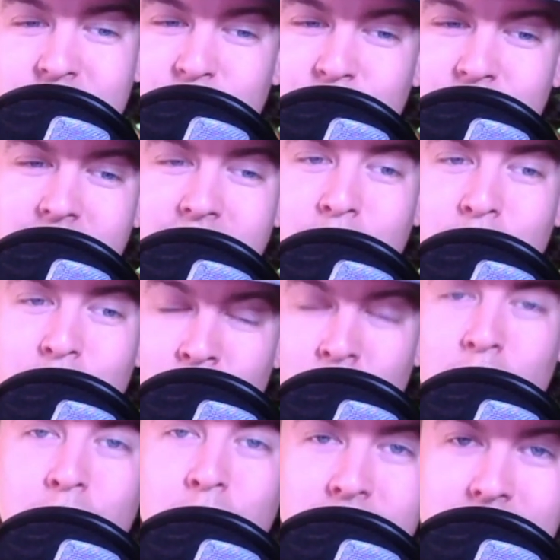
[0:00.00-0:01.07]
where they
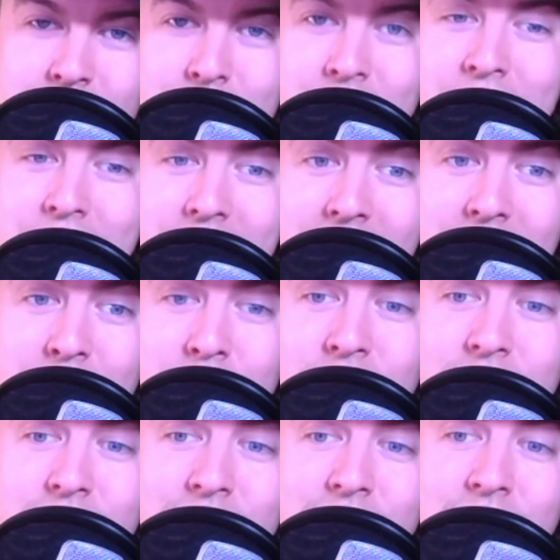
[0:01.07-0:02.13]
won't win that many
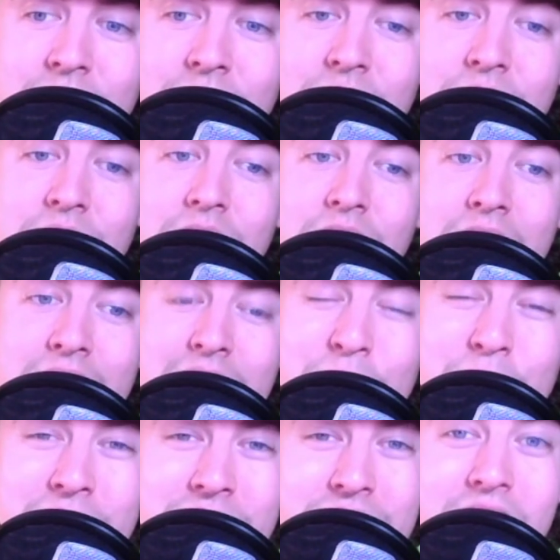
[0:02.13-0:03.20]
games, can they
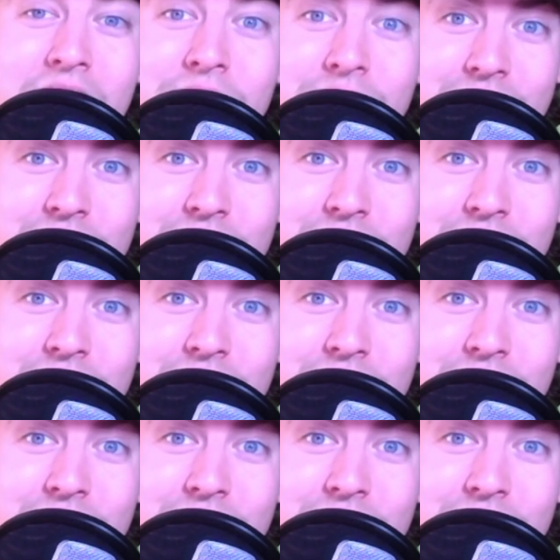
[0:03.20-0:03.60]
win 7?